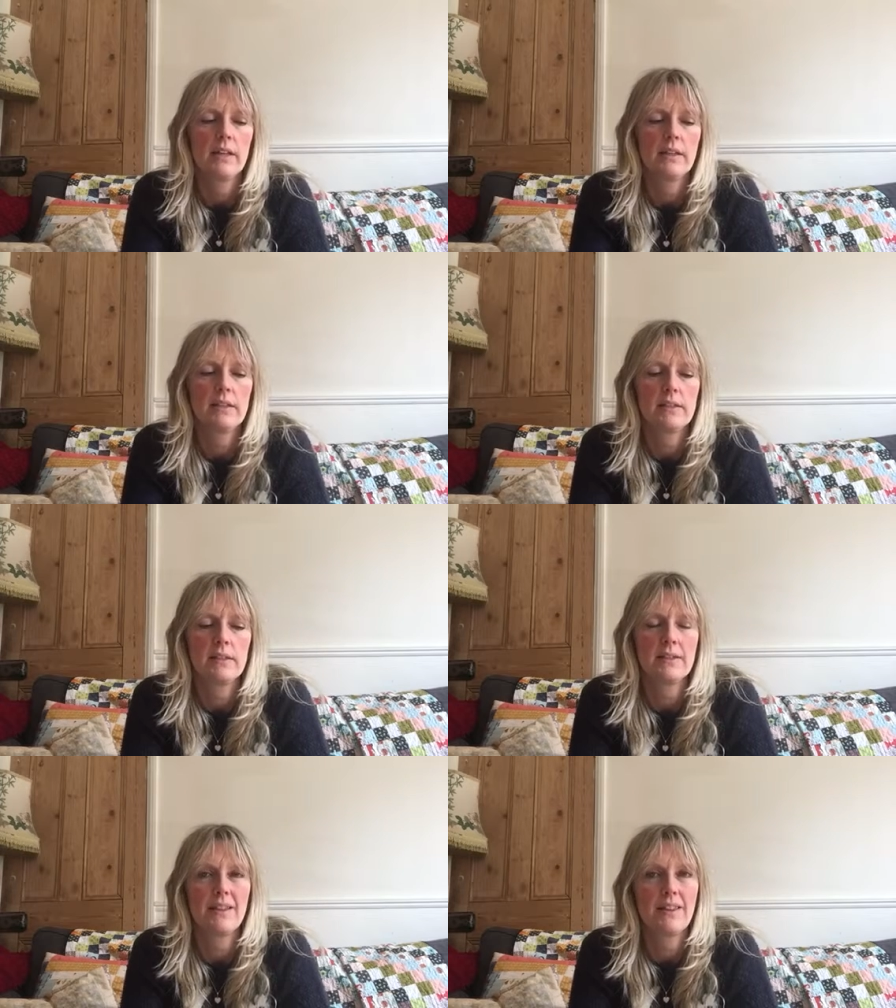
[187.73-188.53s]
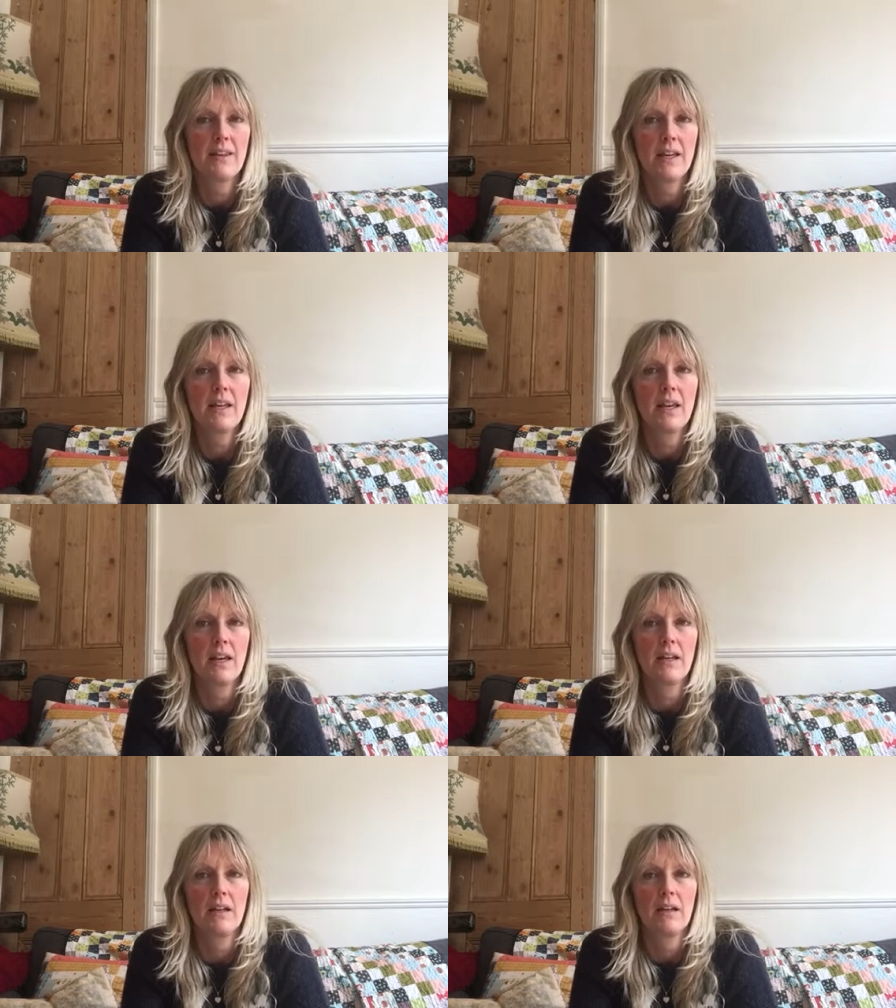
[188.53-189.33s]
This is
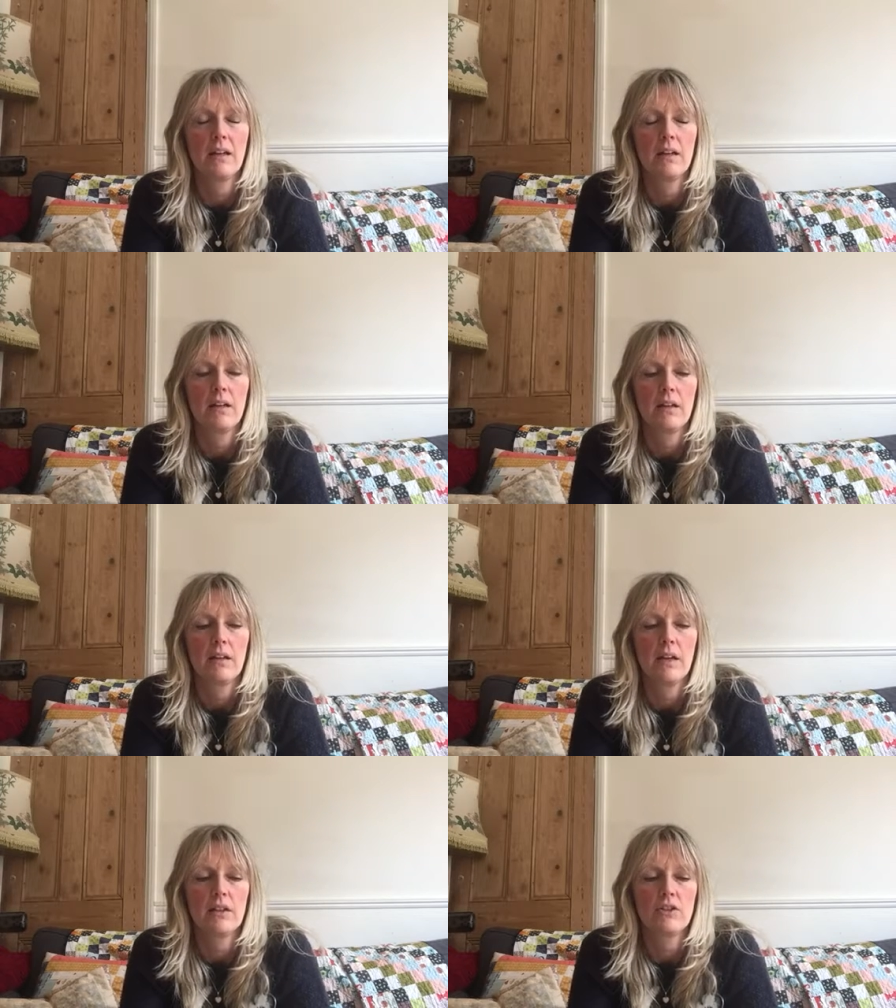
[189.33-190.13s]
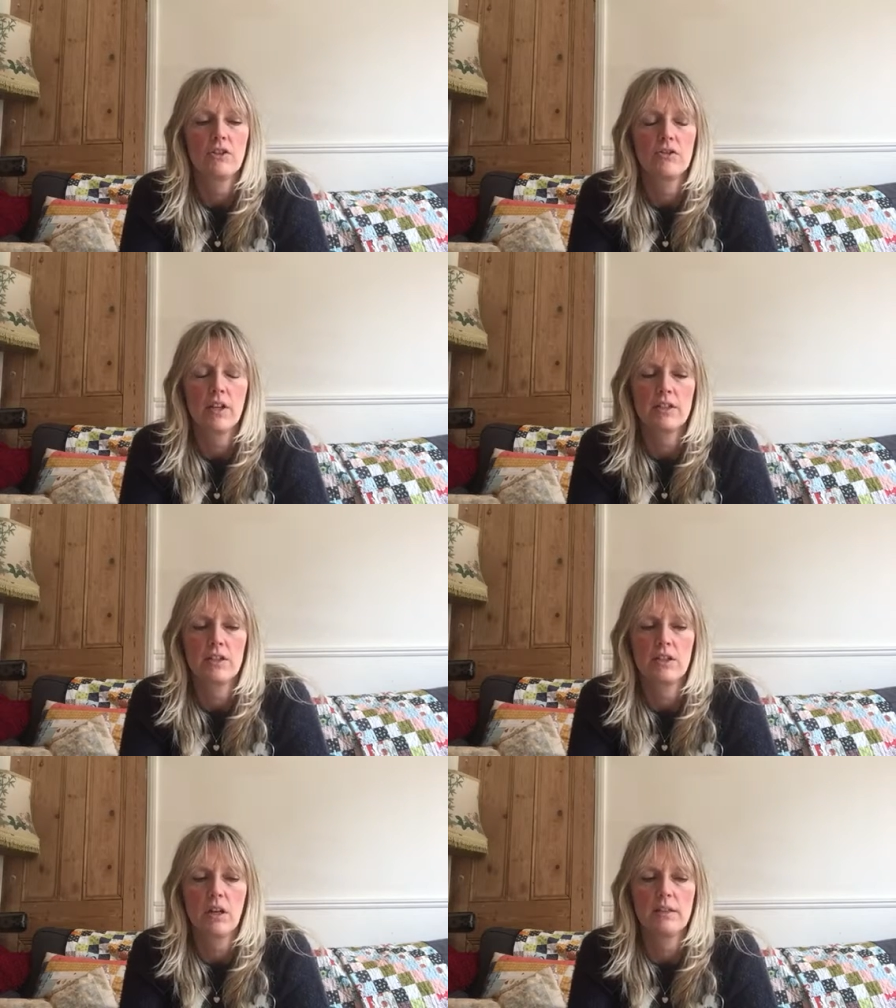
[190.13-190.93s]
thinking and
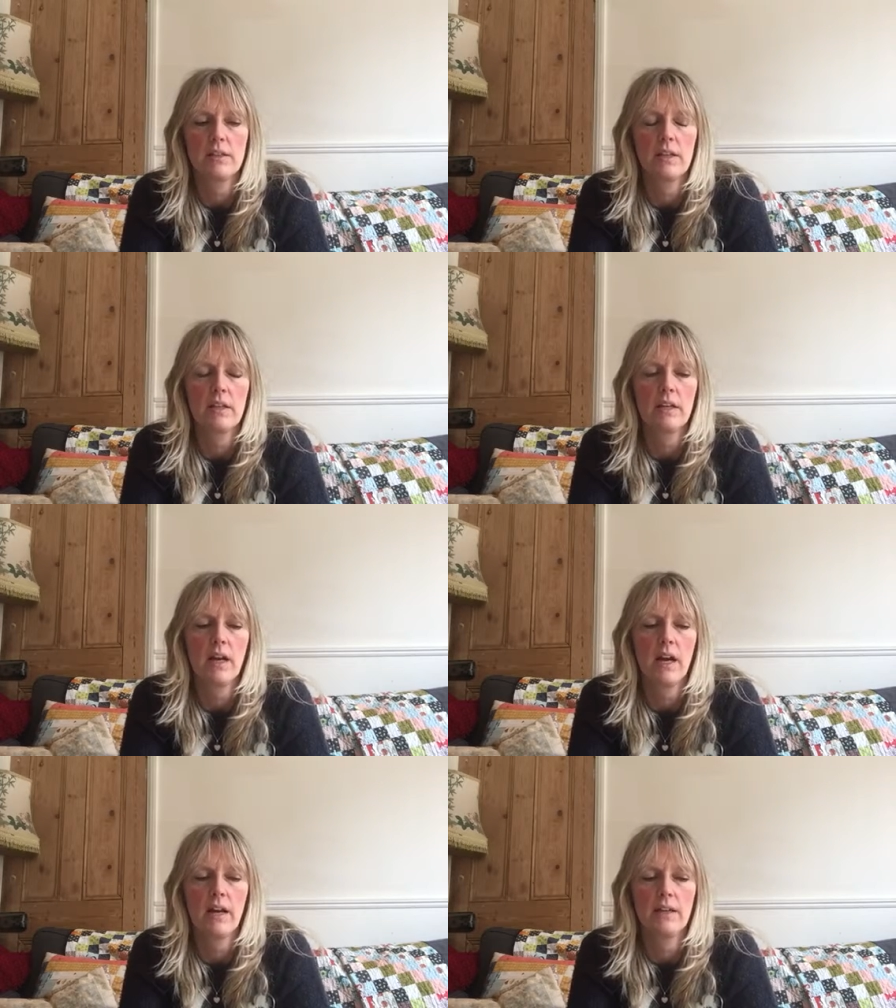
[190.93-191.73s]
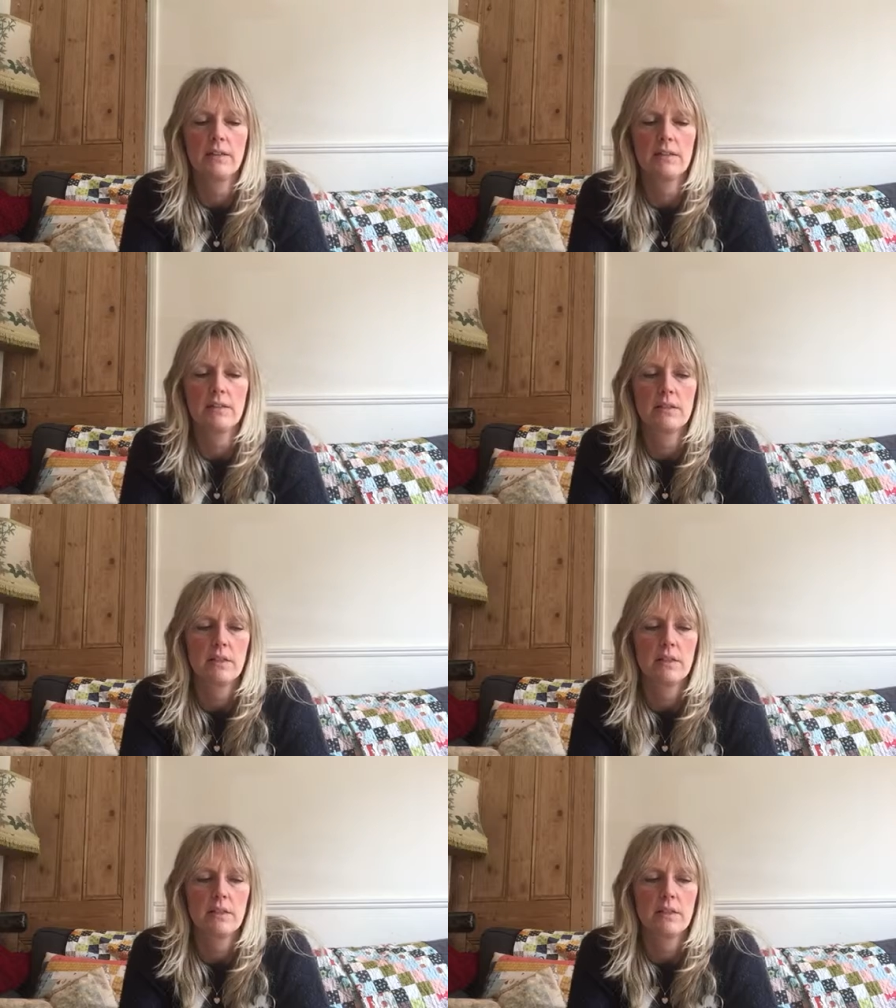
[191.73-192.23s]
strategizing and